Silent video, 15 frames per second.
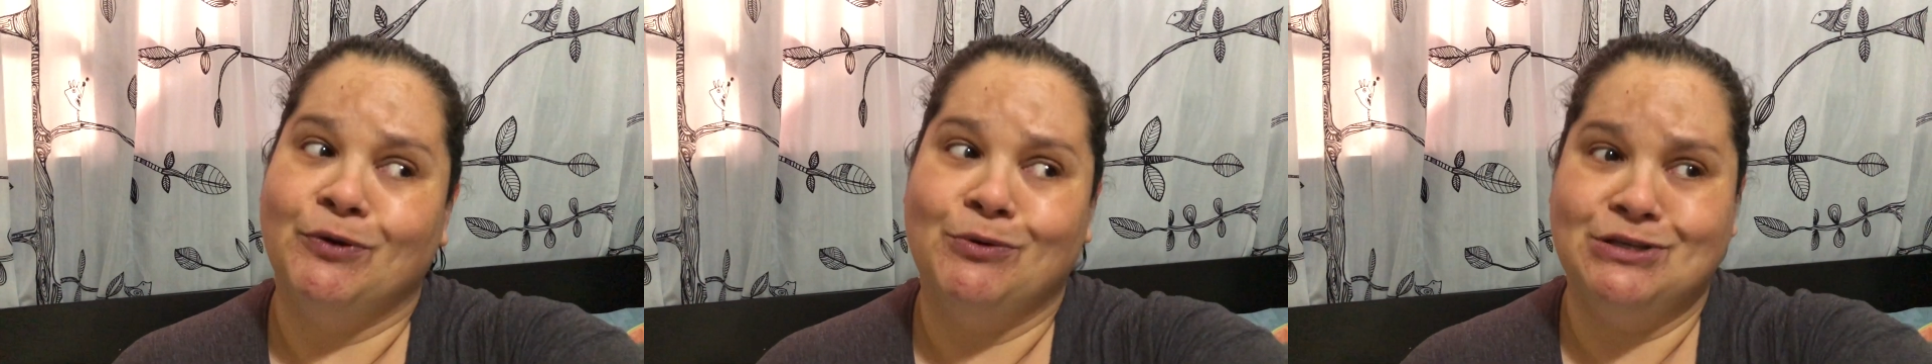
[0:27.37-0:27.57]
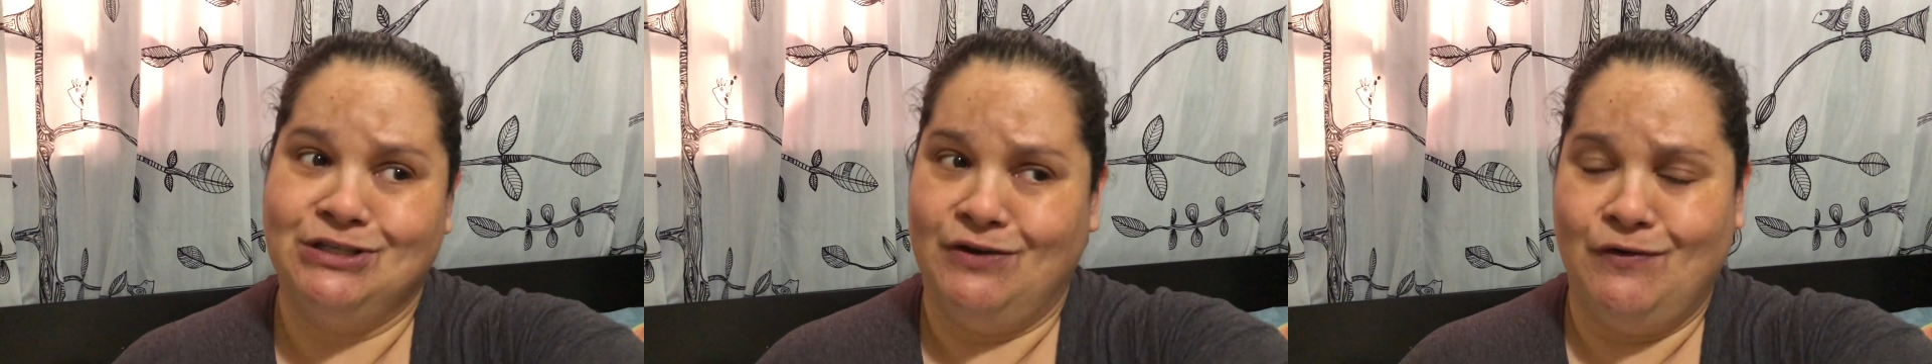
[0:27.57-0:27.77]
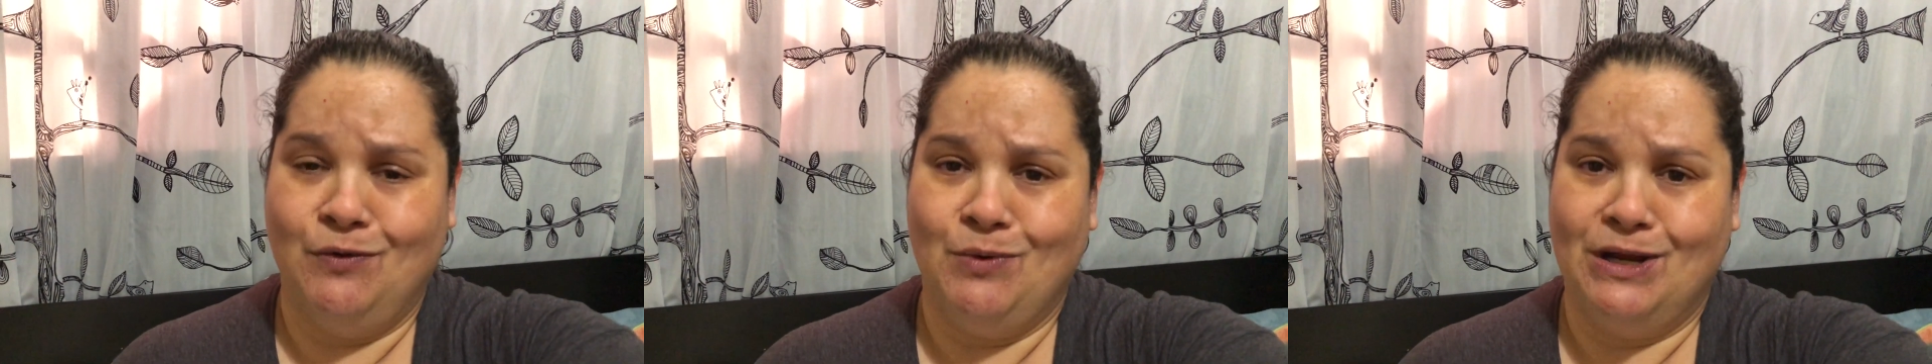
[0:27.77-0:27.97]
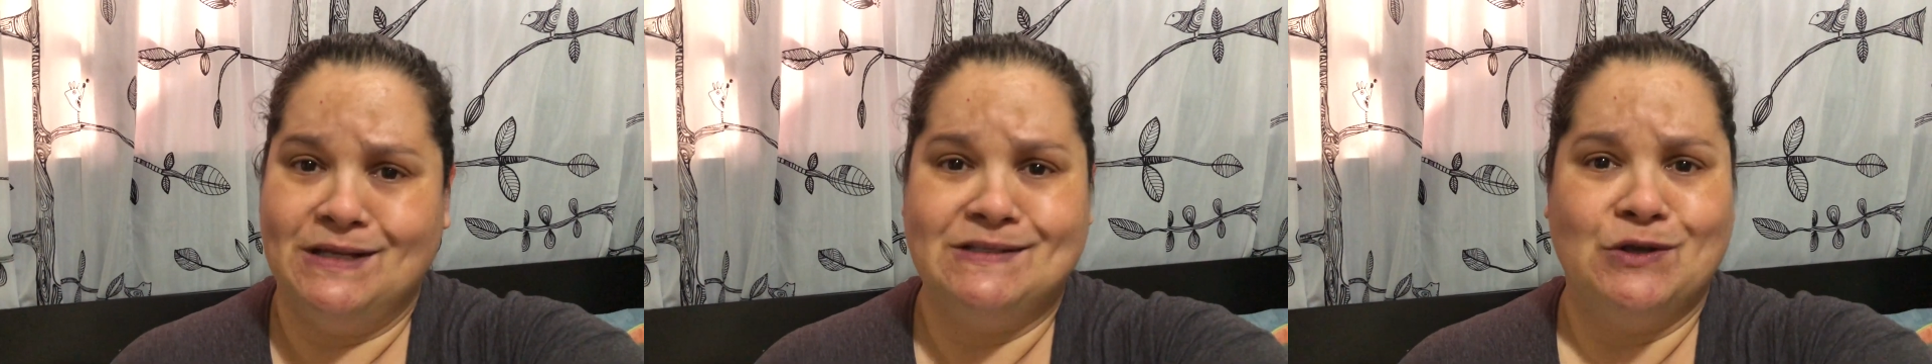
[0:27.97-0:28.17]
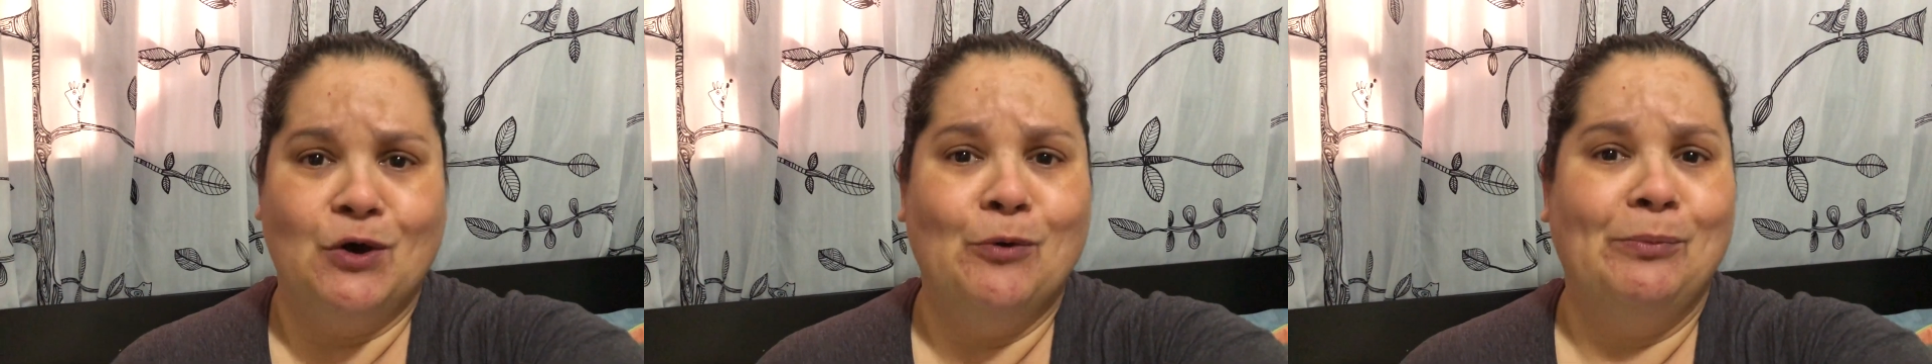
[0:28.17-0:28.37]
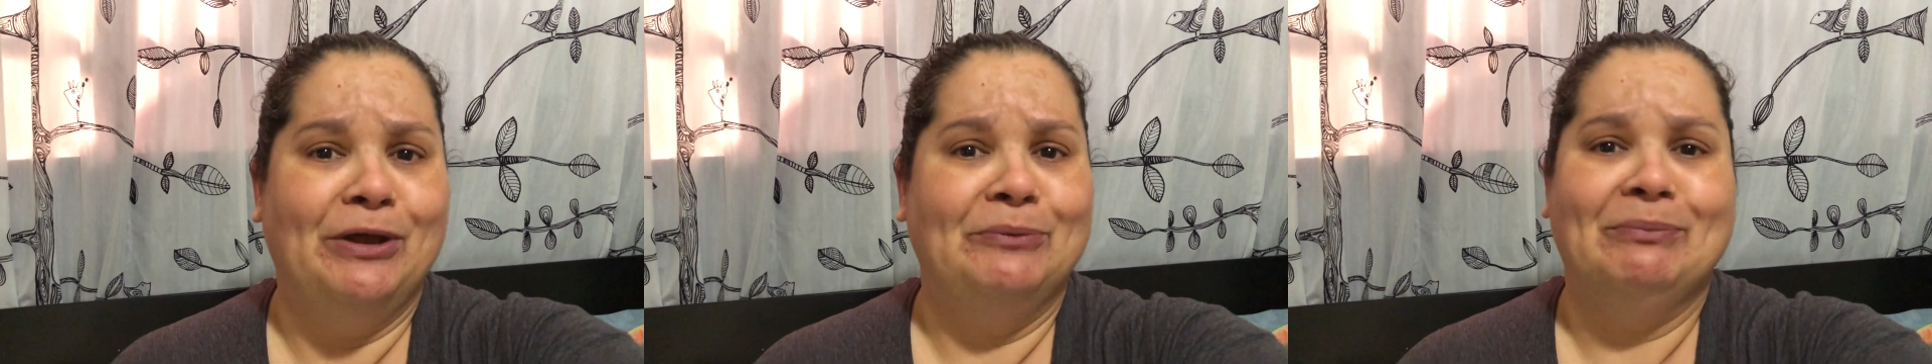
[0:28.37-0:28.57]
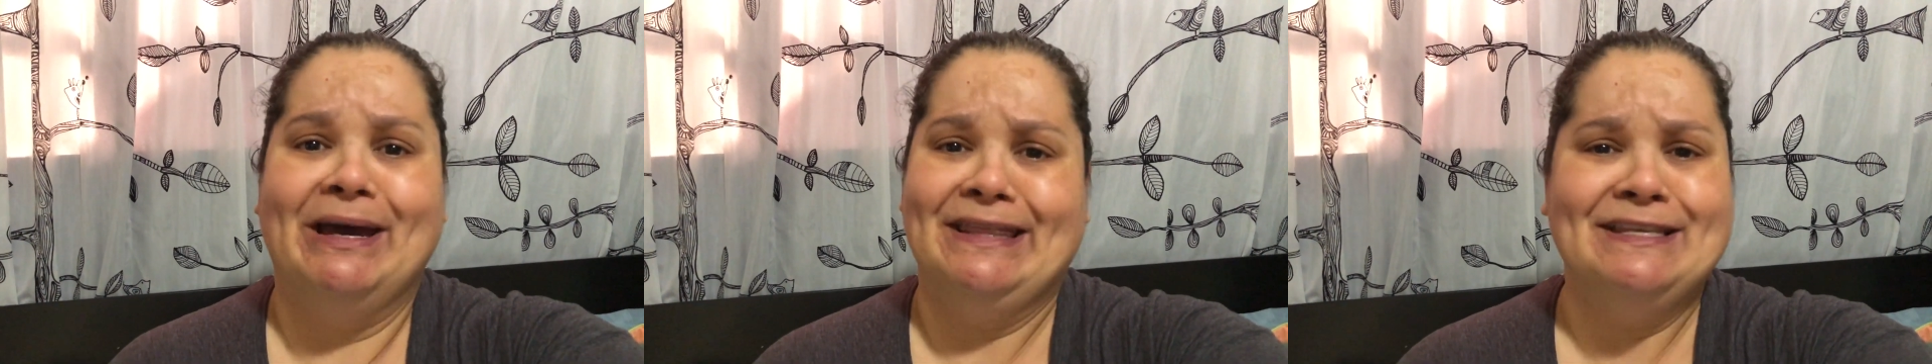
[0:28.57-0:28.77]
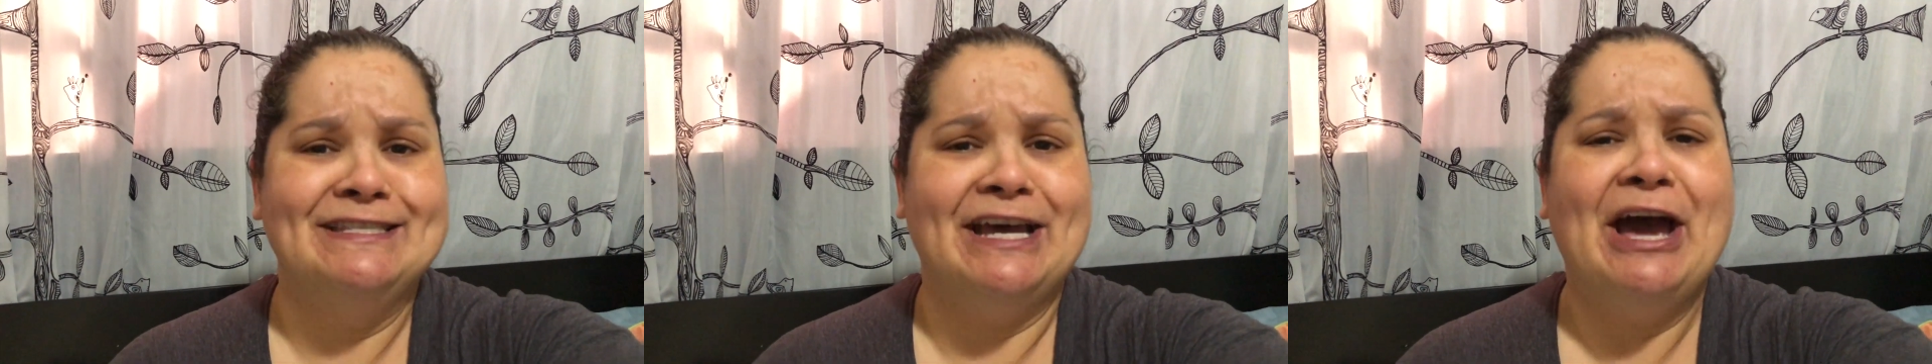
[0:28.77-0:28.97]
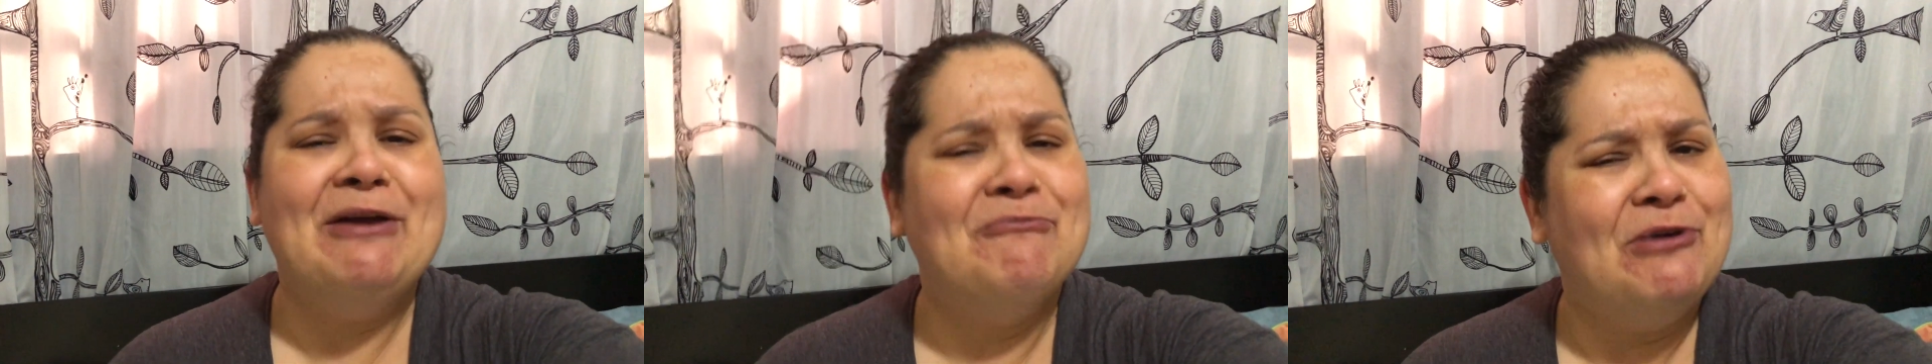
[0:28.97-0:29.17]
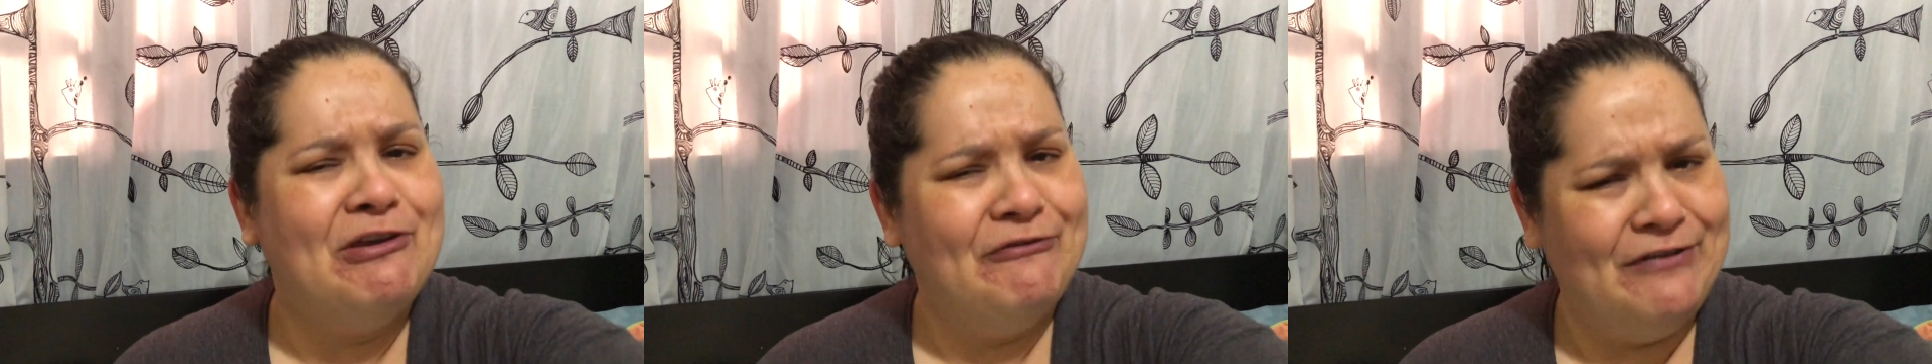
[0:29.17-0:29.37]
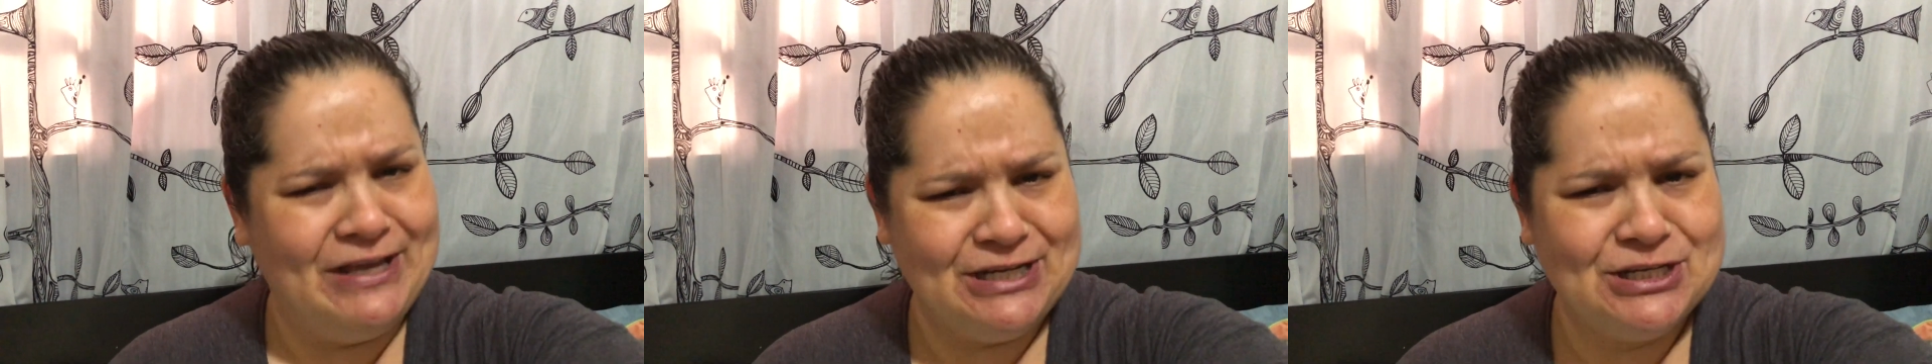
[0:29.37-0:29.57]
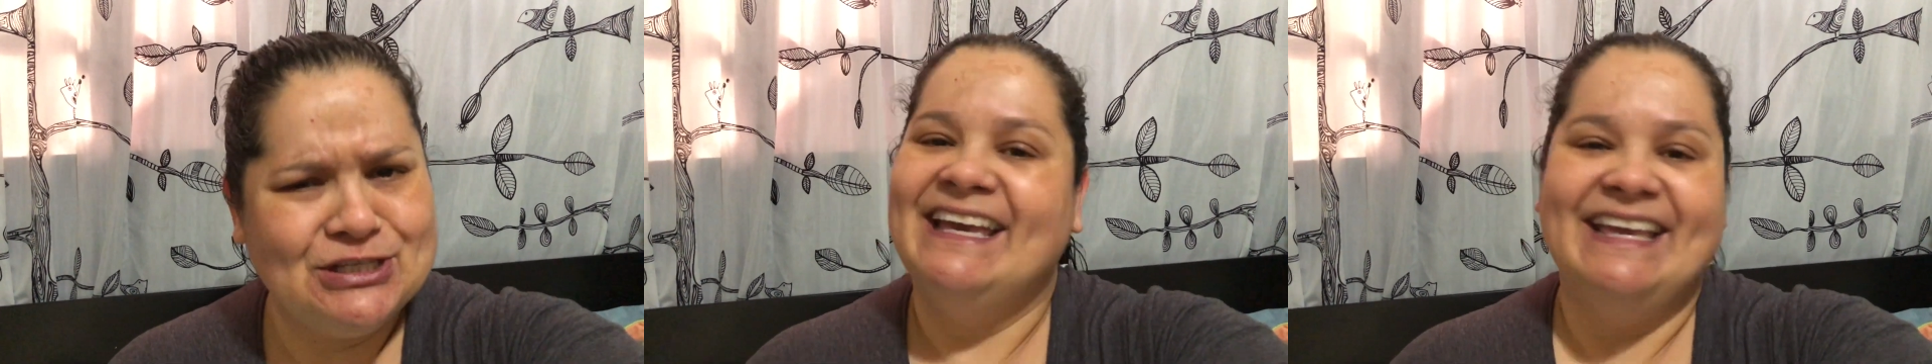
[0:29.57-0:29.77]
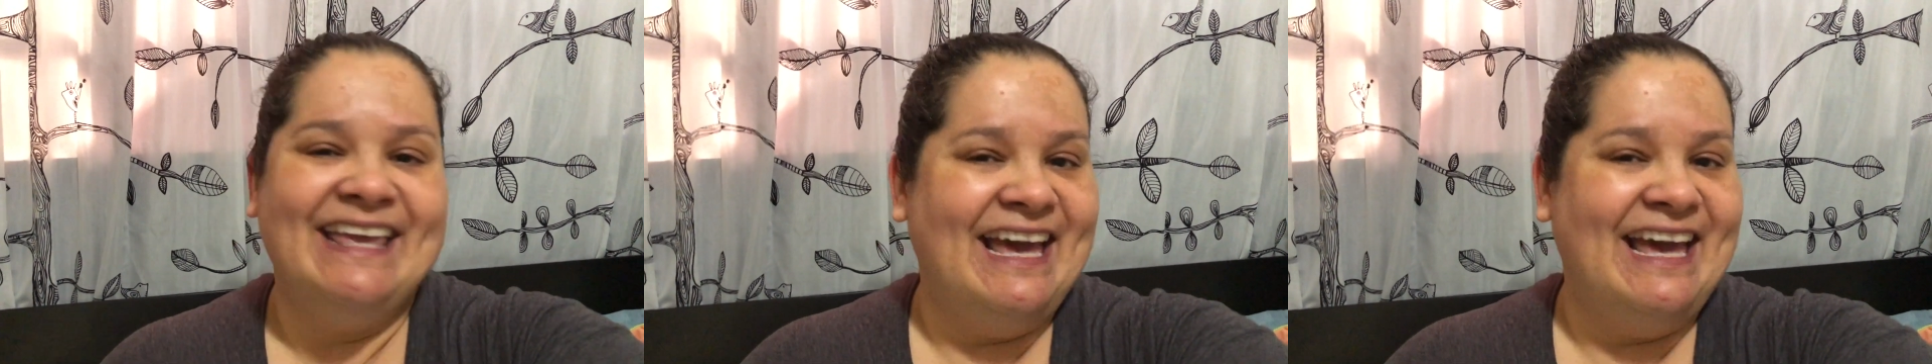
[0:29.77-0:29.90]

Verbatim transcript: whichever one is open by the time we finish